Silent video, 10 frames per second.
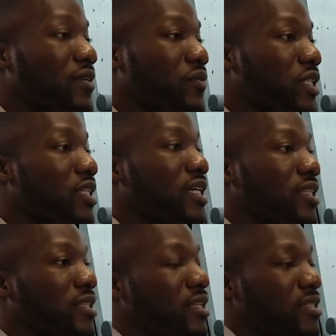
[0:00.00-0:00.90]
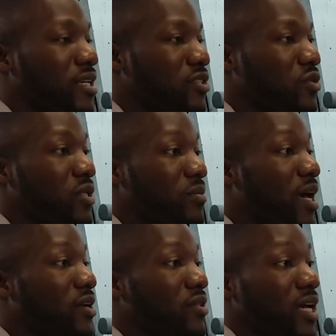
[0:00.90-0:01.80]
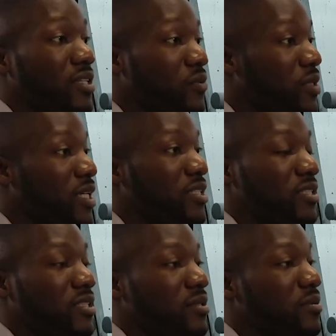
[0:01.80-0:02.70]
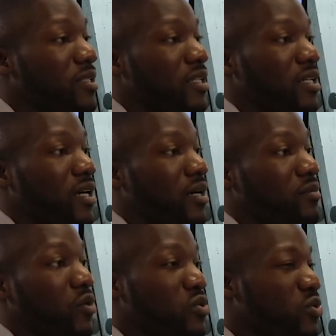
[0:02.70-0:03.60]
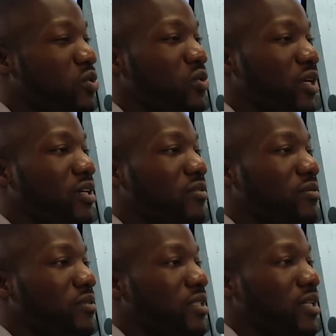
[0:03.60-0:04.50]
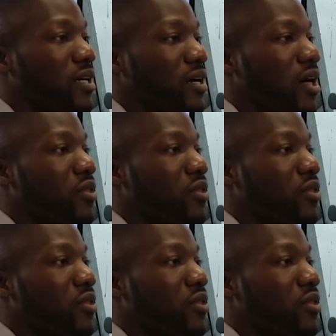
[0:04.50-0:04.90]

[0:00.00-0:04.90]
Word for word: and really look at the things that truly matter, like your relationships, um, those who you love, yeah, all